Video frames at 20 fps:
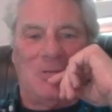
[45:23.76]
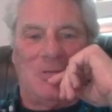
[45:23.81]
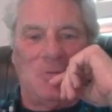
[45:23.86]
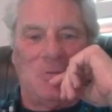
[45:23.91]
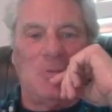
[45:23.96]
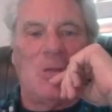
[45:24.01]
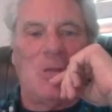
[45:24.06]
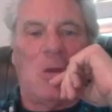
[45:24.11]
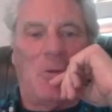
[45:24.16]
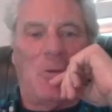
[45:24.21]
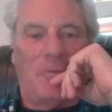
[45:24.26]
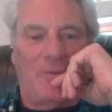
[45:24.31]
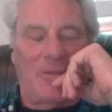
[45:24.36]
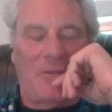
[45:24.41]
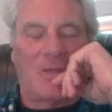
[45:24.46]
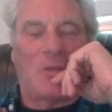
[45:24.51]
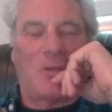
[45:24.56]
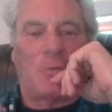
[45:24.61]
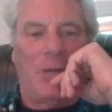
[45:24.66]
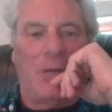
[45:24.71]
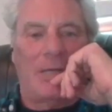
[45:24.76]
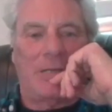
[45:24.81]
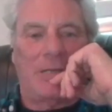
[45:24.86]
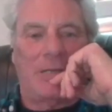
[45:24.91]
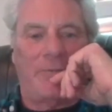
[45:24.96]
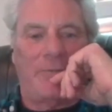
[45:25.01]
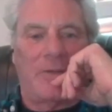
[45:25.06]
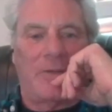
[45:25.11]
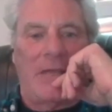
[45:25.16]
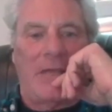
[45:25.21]
know if it's correct,
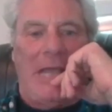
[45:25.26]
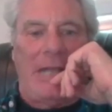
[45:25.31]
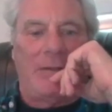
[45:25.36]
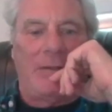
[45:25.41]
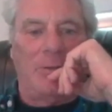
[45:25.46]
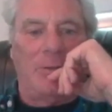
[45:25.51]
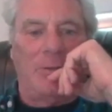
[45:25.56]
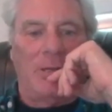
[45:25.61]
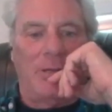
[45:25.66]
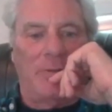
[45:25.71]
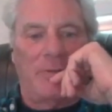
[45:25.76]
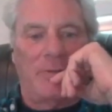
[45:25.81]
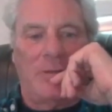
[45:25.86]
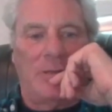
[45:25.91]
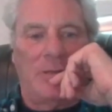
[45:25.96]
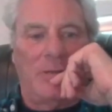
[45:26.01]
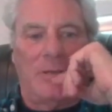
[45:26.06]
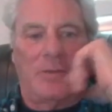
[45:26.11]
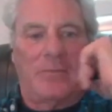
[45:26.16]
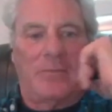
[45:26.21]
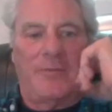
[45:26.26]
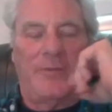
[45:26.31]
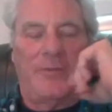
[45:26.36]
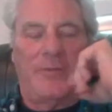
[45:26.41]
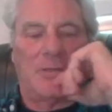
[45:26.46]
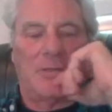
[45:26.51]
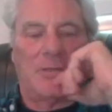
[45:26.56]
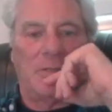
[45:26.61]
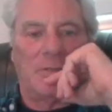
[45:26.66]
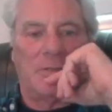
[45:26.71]
if it's accurate, is
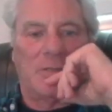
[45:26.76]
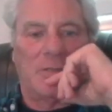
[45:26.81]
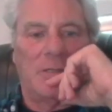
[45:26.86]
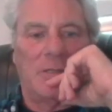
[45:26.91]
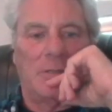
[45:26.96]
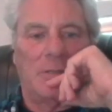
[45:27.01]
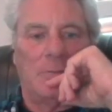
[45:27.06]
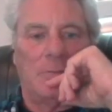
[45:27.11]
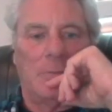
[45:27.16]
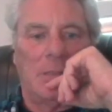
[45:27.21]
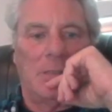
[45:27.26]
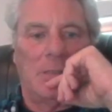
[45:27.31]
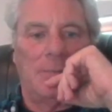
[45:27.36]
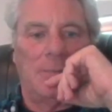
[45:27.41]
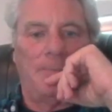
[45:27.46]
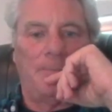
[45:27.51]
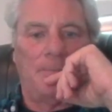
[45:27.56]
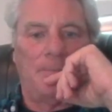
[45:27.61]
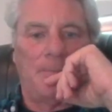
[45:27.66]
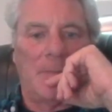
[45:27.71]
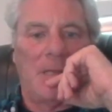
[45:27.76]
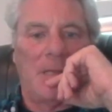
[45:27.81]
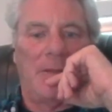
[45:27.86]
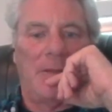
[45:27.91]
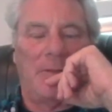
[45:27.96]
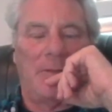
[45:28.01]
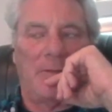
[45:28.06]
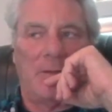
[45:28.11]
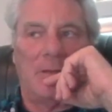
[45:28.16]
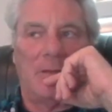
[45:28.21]
efficient. So yeah,
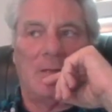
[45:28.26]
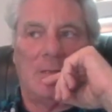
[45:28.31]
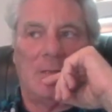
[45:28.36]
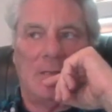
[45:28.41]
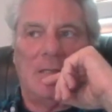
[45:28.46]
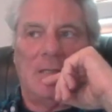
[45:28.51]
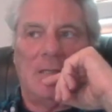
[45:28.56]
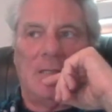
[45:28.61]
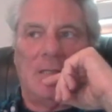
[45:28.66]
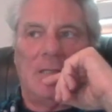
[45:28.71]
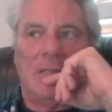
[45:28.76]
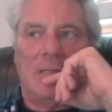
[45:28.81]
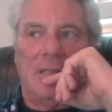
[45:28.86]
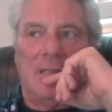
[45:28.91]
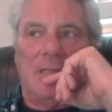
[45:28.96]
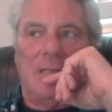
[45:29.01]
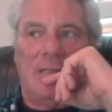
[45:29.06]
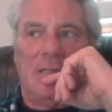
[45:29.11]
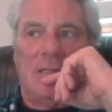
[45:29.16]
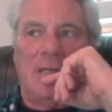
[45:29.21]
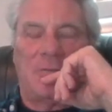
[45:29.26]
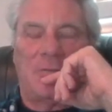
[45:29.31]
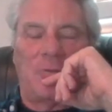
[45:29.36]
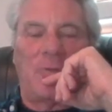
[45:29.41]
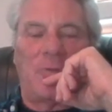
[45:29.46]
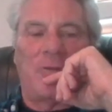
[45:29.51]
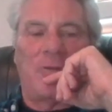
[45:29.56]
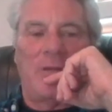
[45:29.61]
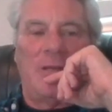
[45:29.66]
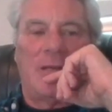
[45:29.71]
that's a
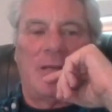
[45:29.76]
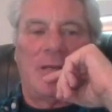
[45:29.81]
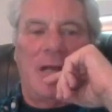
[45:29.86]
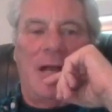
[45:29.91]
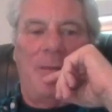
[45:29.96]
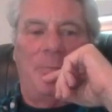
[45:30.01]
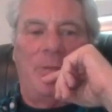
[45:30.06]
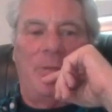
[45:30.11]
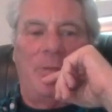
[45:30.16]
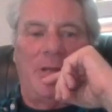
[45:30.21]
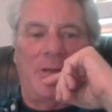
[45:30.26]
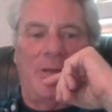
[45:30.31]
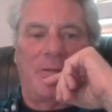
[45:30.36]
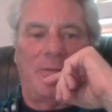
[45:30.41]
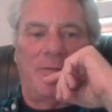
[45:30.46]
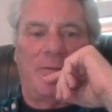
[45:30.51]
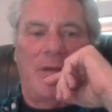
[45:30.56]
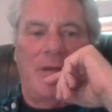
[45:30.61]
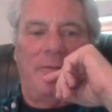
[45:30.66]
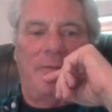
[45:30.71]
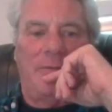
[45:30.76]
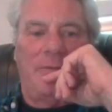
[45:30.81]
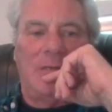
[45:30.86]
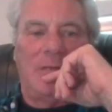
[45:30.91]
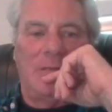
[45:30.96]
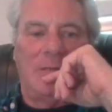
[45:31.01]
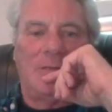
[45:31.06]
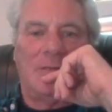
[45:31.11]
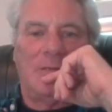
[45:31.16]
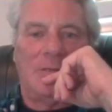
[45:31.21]
interesting and complex,
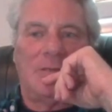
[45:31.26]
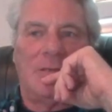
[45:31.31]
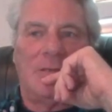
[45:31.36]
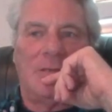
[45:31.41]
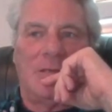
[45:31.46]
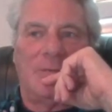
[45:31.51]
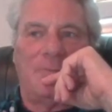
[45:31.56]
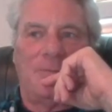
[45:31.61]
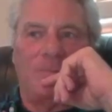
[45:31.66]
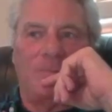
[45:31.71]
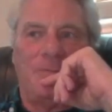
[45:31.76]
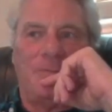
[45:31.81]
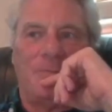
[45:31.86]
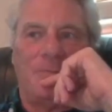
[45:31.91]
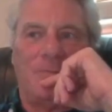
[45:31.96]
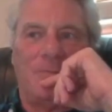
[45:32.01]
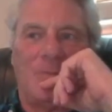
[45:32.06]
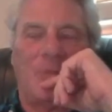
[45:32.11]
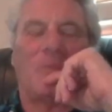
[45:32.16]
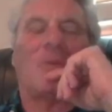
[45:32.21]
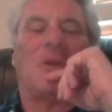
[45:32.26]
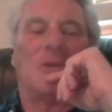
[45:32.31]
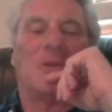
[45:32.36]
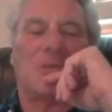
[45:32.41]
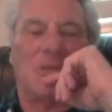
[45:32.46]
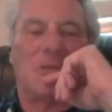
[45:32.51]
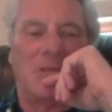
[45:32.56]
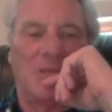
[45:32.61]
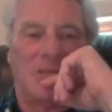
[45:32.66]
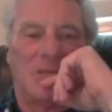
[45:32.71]
evolving
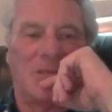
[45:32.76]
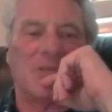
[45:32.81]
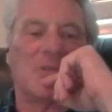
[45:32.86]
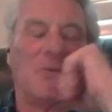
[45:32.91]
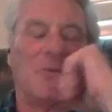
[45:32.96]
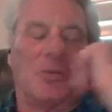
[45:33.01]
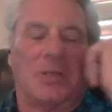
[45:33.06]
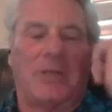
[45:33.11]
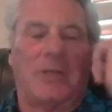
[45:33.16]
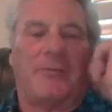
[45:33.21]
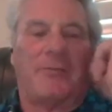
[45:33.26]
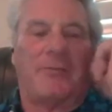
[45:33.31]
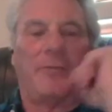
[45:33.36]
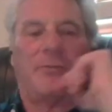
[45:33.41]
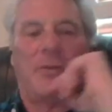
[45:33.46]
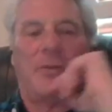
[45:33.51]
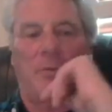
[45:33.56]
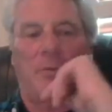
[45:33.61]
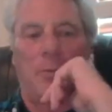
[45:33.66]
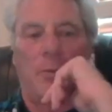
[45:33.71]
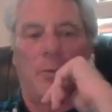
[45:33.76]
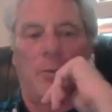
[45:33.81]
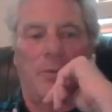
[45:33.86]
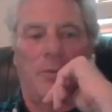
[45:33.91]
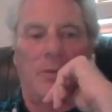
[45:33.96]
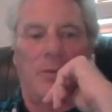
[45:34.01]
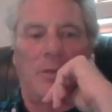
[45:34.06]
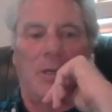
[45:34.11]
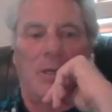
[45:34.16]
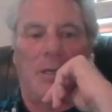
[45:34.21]
discussion, level of
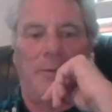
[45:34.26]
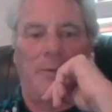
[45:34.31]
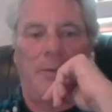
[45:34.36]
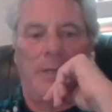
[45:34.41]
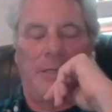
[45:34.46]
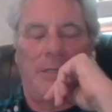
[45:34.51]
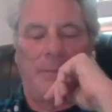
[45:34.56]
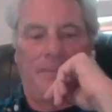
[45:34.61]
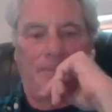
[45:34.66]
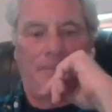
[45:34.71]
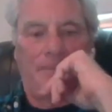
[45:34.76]
discourse in higher ed.